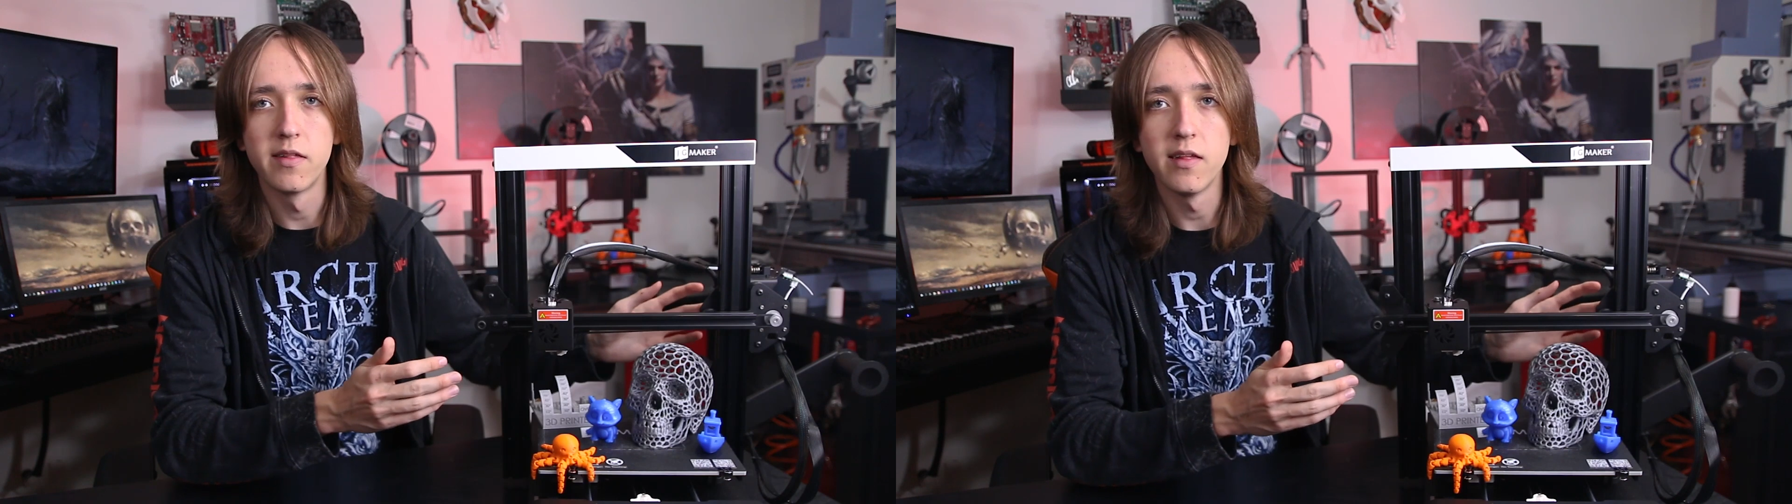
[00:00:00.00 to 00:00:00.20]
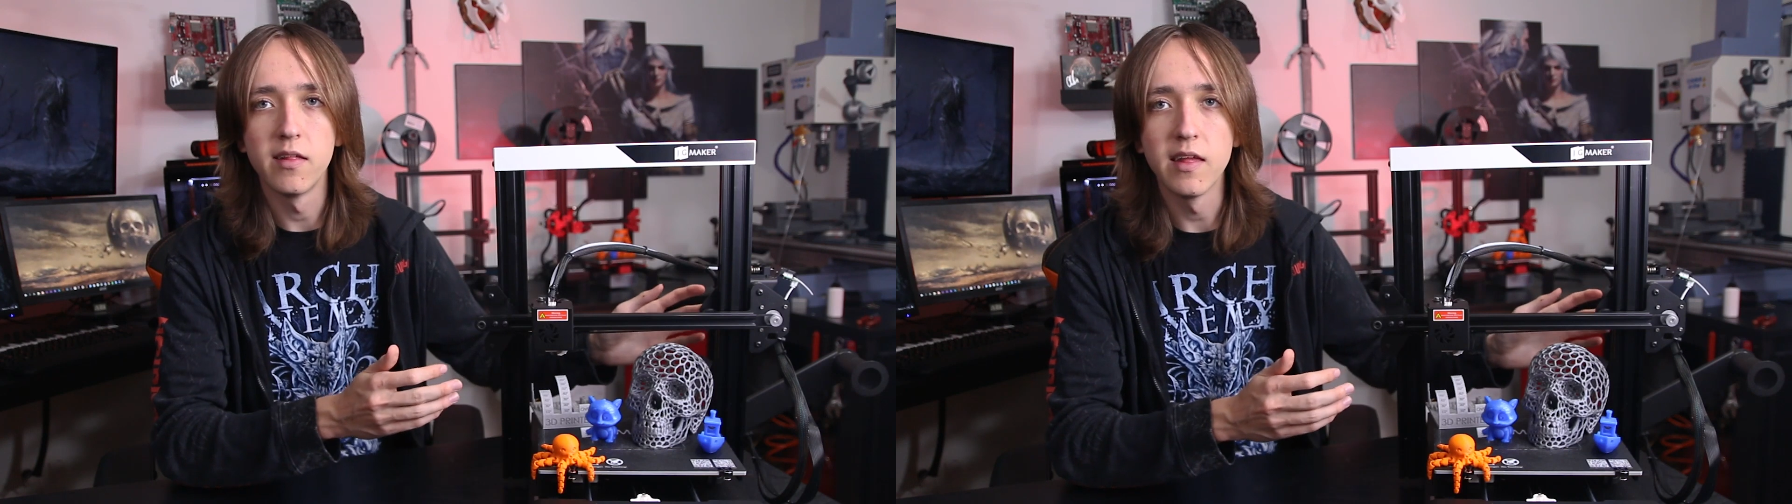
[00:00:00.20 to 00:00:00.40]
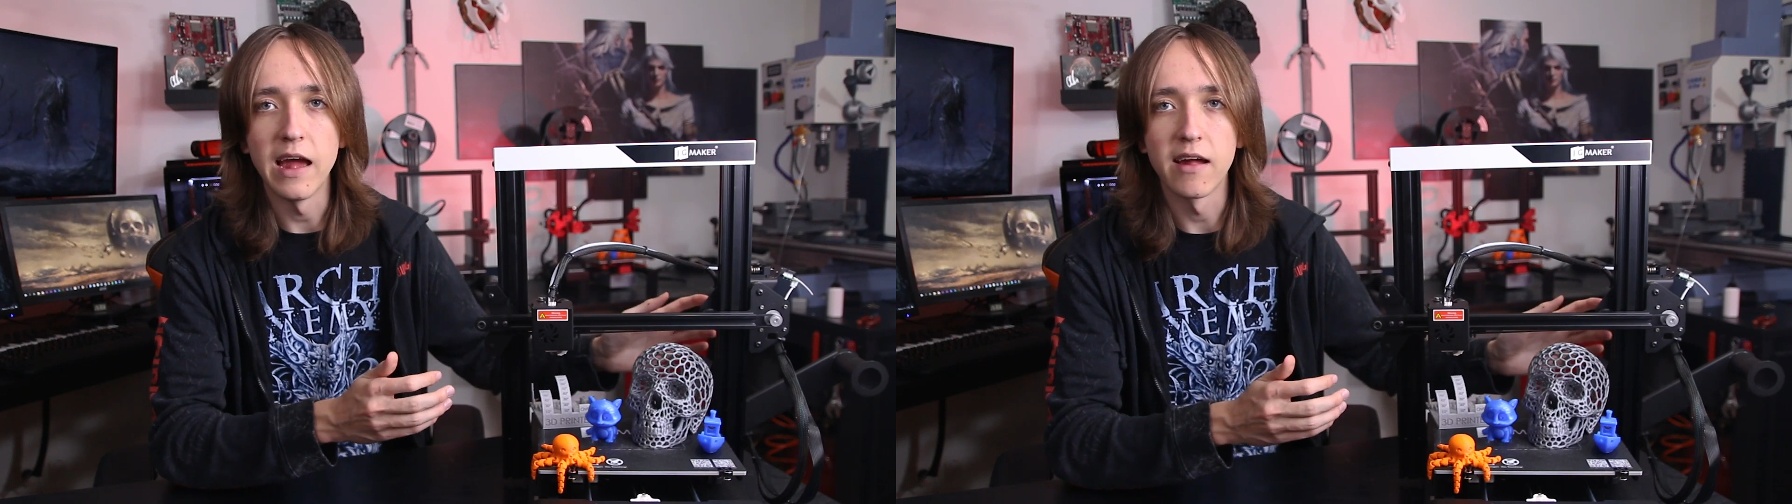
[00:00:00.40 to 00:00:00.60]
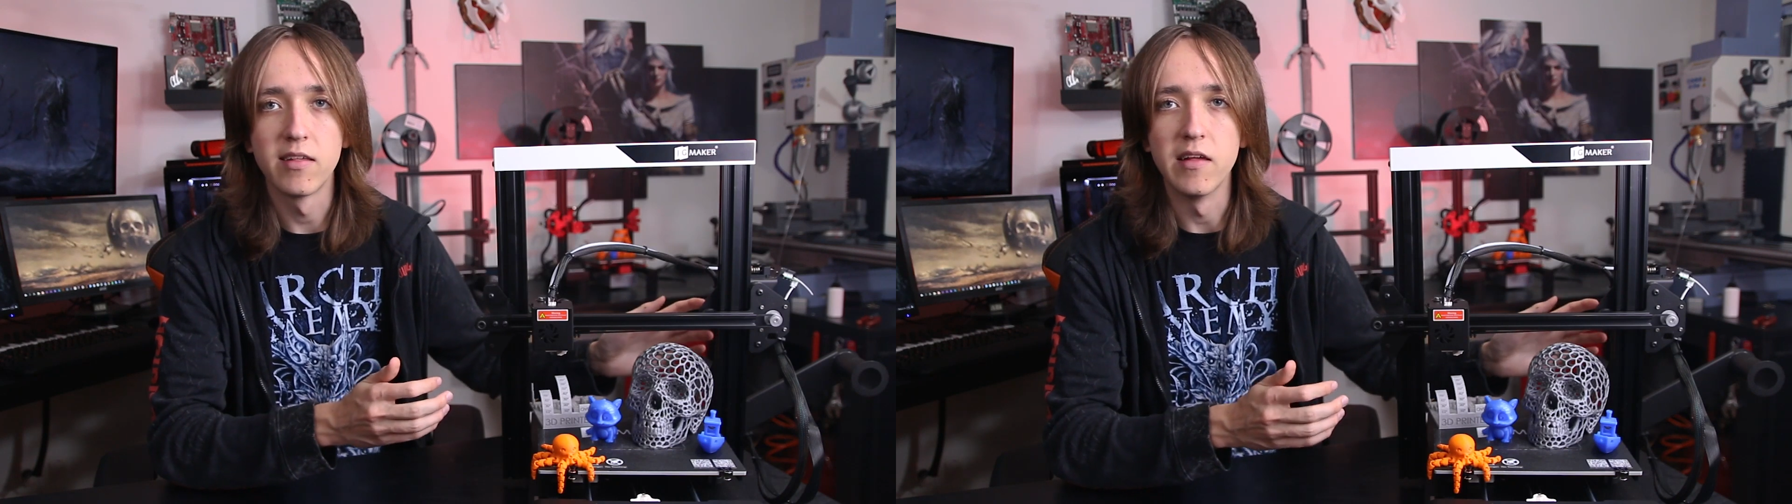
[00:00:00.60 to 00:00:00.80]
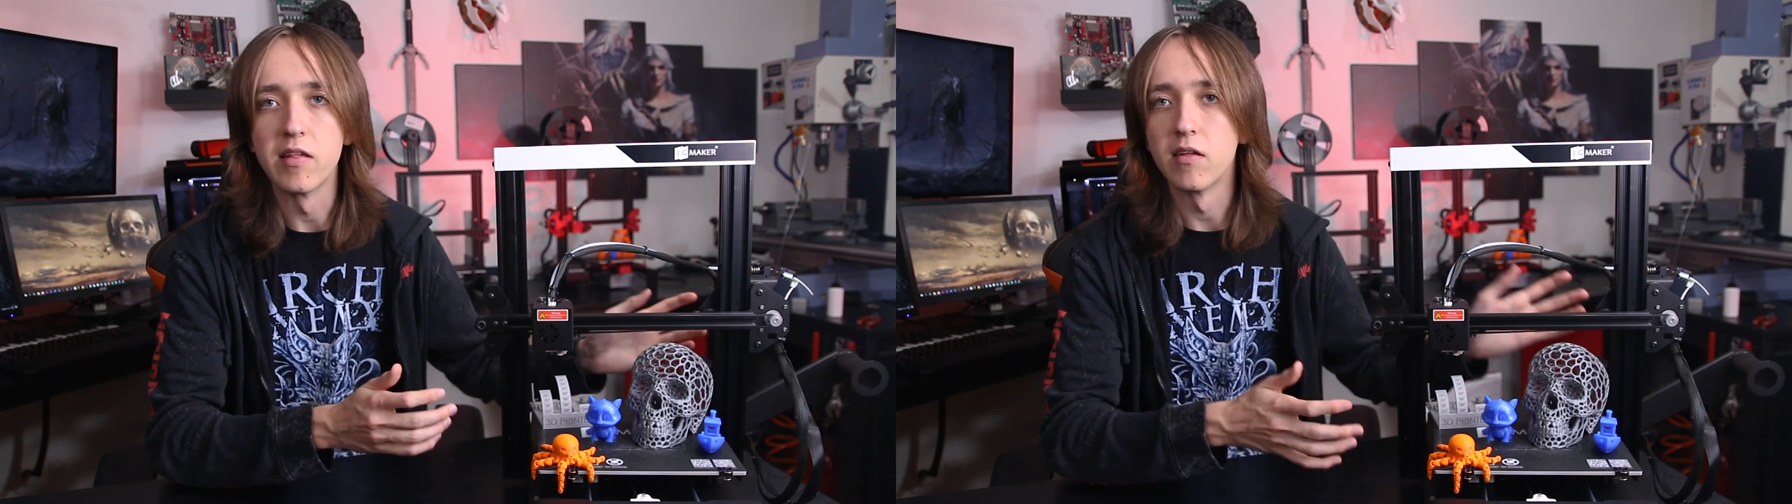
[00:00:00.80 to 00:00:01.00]

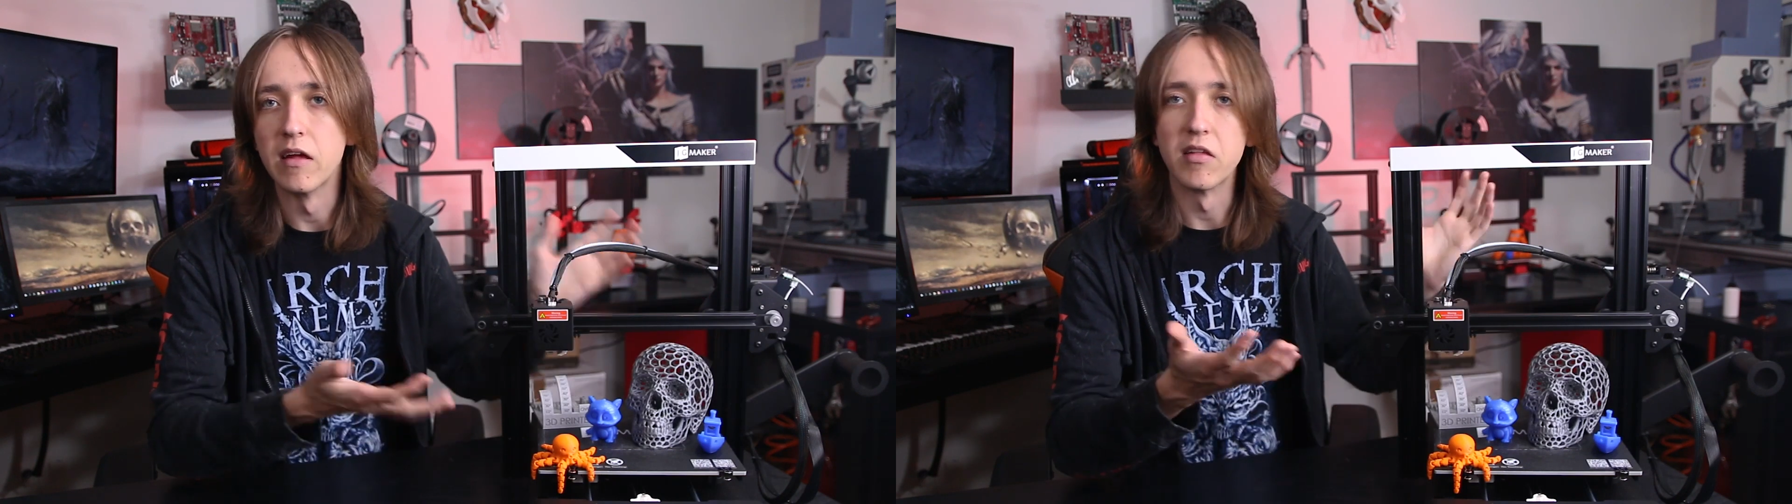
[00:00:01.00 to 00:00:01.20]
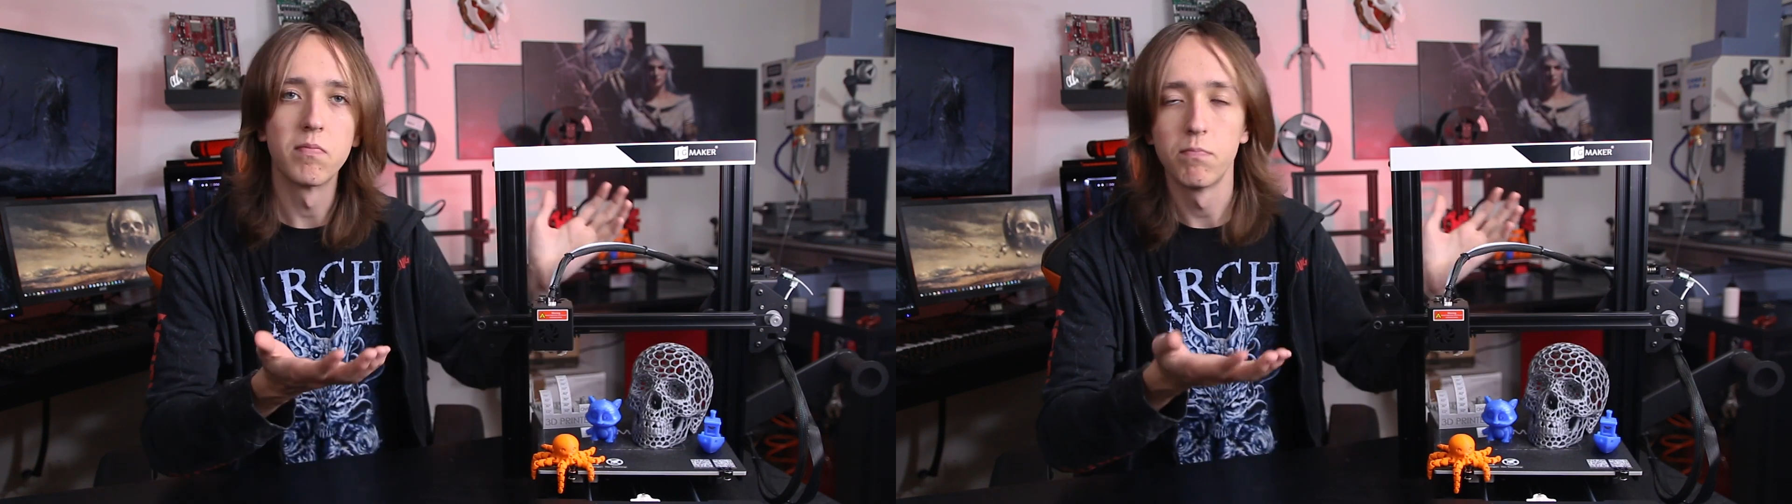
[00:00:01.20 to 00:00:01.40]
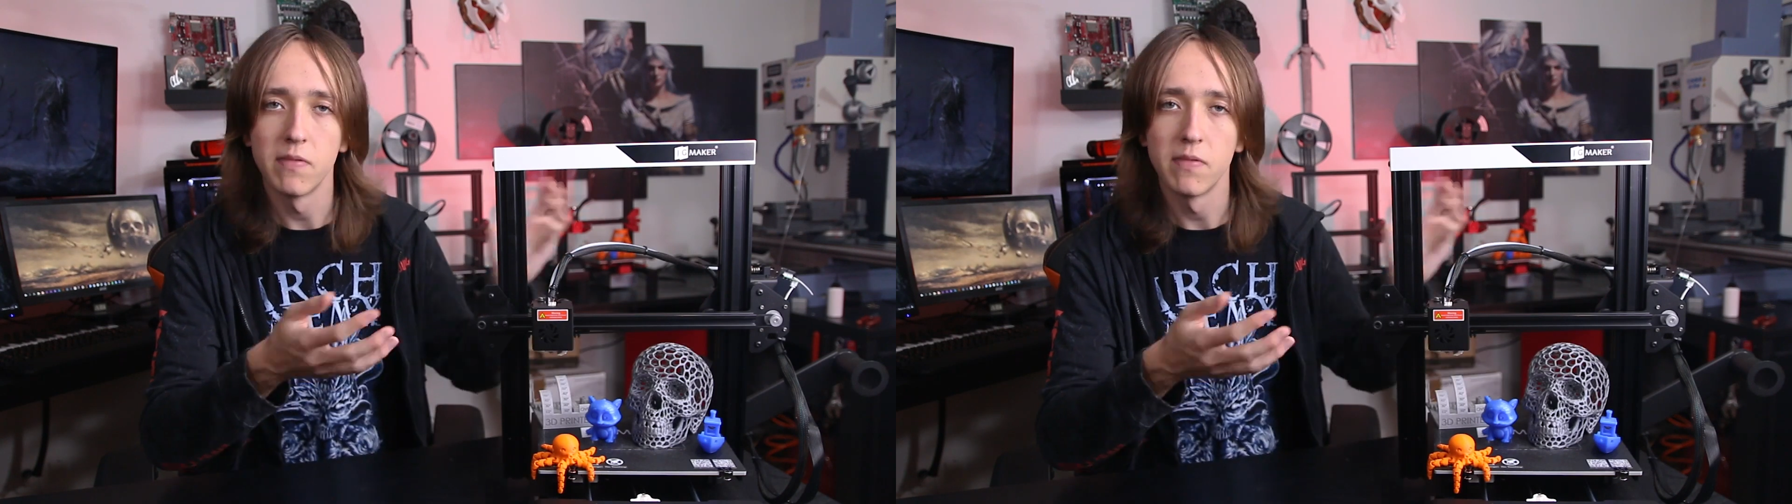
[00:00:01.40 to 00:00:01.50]
z-axis is